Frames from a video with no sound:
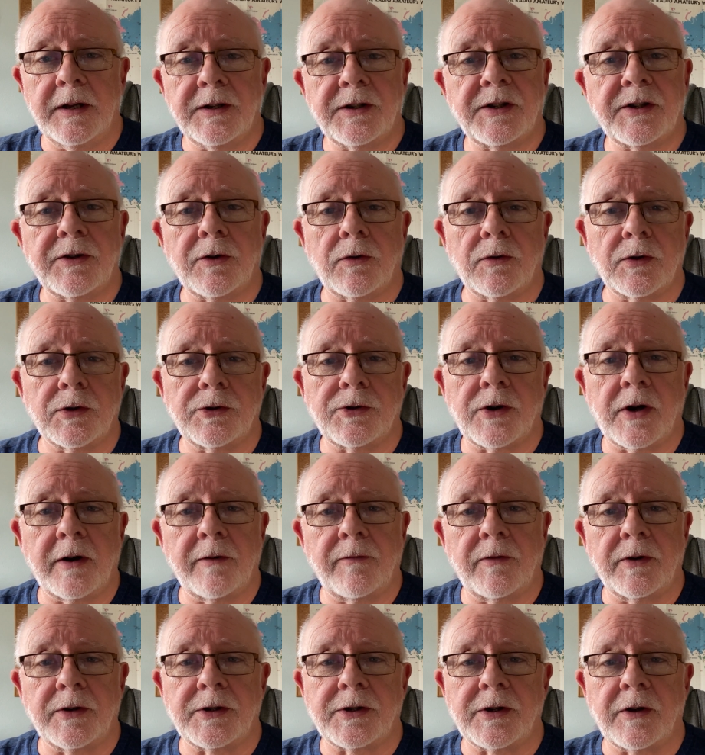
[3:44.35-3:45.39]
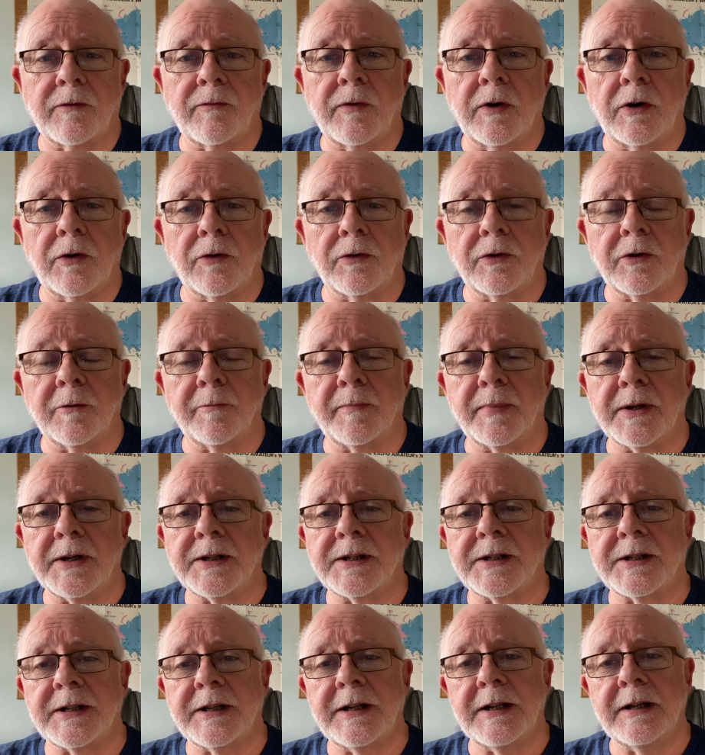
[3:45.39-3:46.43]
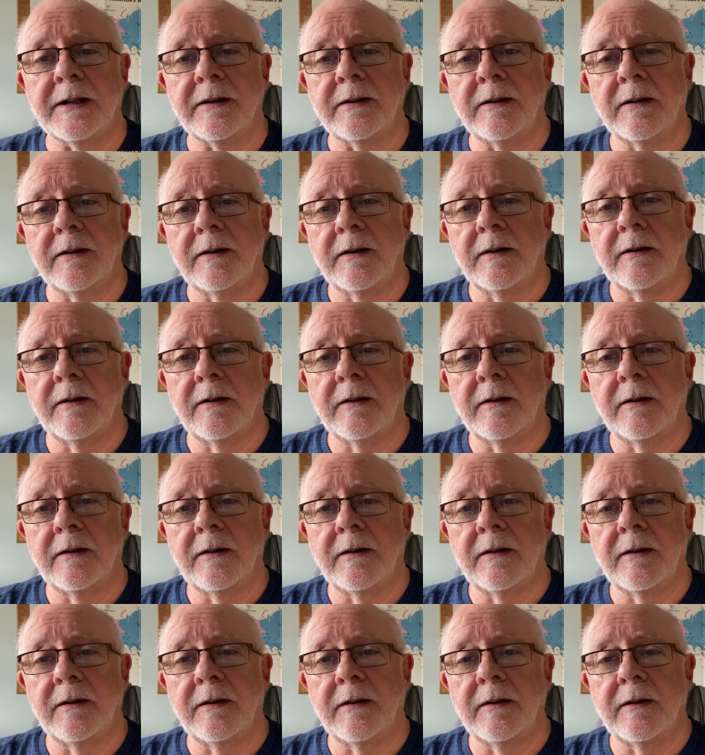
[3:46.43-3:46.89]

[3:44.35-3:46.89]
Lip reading: install the driver and software on your PC,